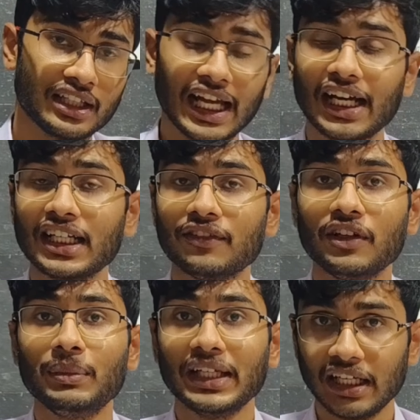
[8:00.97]
That
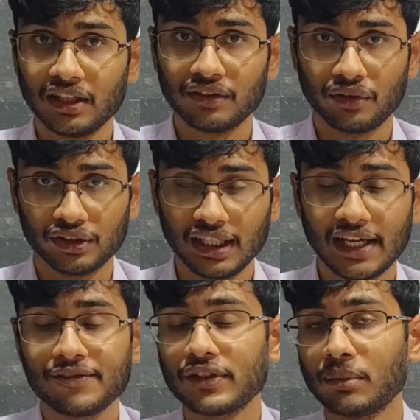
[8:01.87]
will be it for the
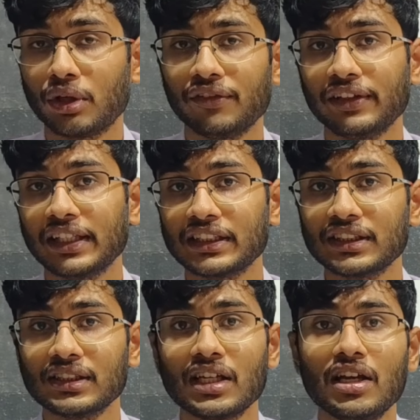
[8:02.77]
lifestyle
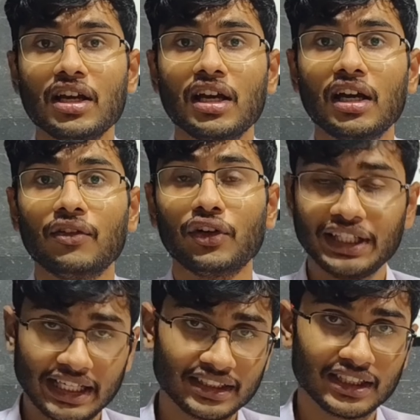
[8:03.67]
modifications. For
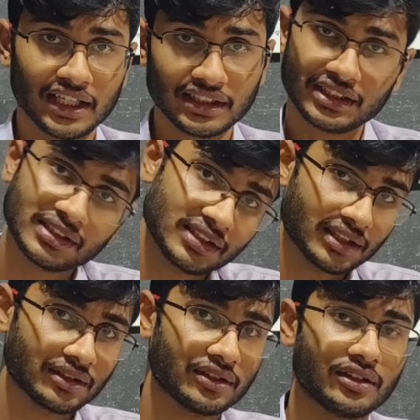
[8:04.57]
the exercises,
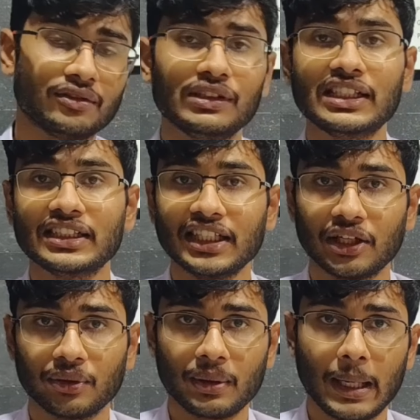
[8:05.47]
we'll just see now.